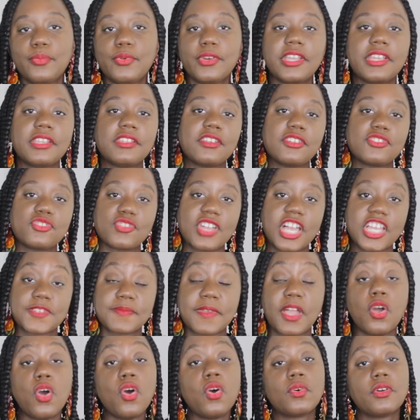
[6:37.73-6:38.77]
Put it in the trash
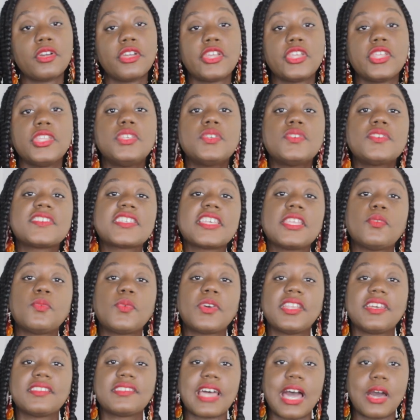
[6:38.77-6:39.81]
bag. Oh, use it
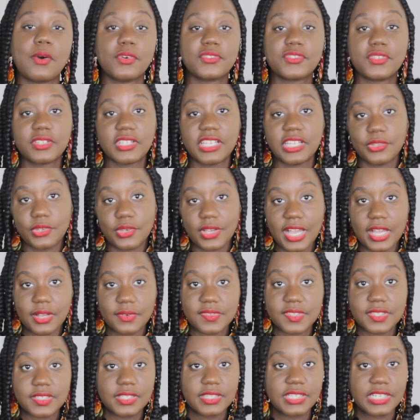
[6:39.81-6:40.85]
with a towel to clean your
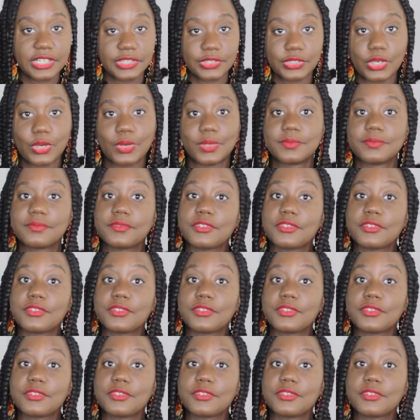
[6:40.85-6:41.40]
house. There you go.